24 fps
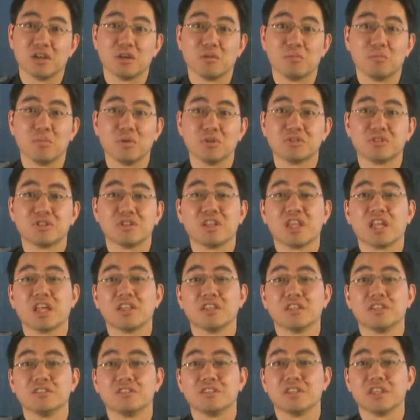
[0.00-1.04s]
Most of that
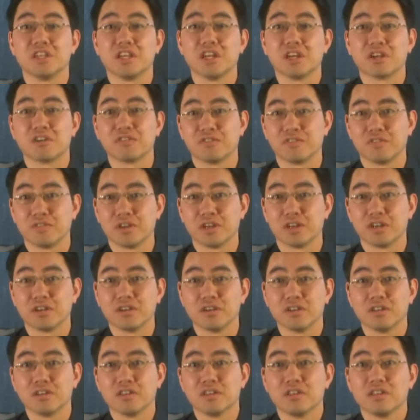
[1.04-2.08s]
is the airfare.
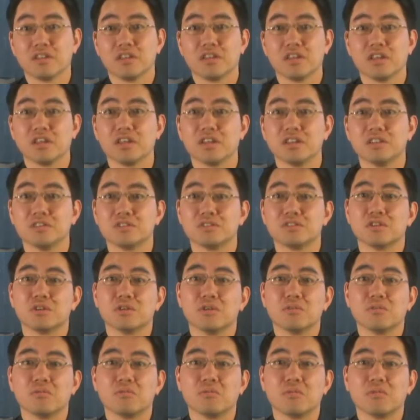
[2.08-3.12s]
And
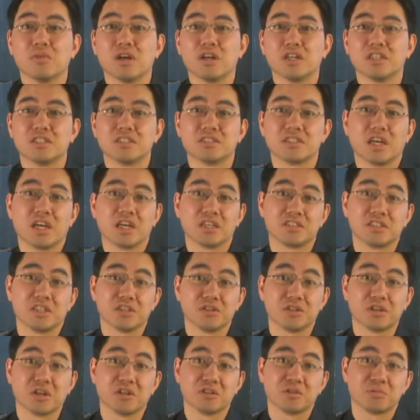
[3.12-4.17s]
so I just ask that
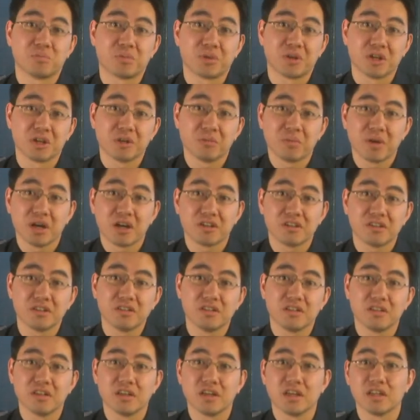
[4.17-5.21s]
you guys pray about it
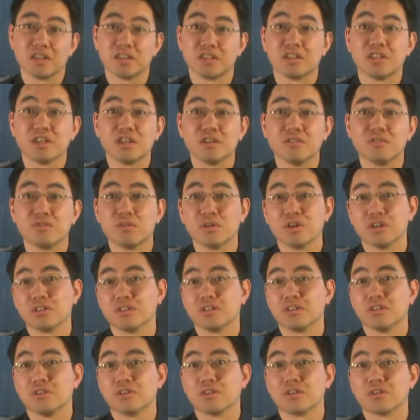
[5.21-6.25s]
and give what
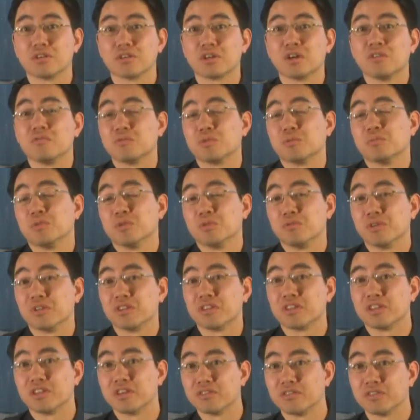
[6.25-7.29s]
you're comfortable
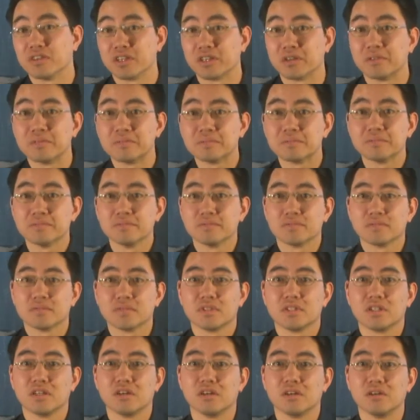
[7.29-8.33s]
with giving.
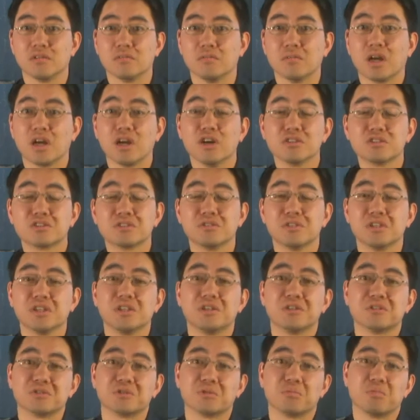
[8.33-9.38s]
I also need
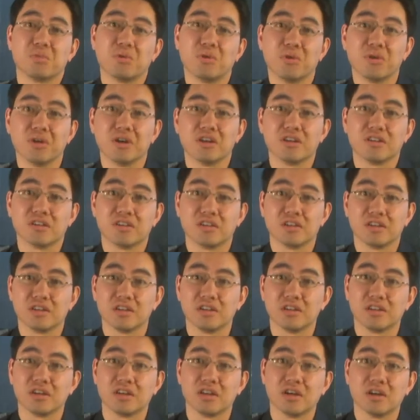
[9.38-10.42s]
your support
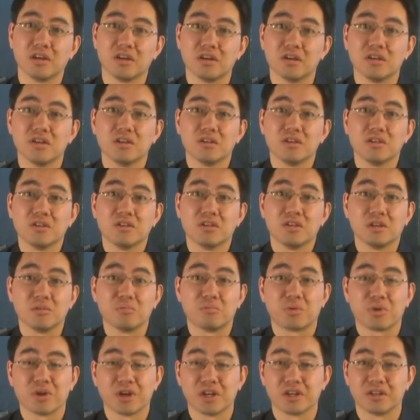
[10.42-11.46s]
in
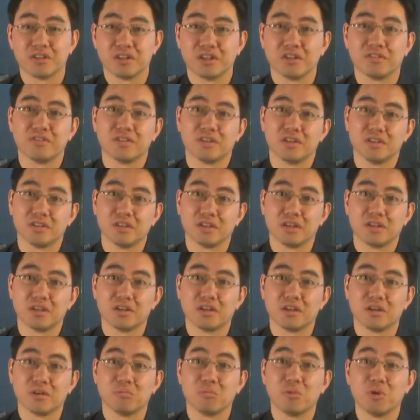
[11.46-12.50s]
prayer, definitely,
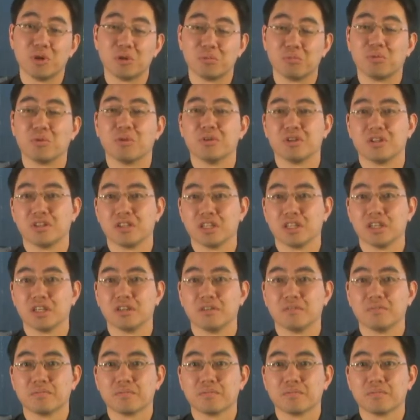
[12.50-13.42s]
more importantly.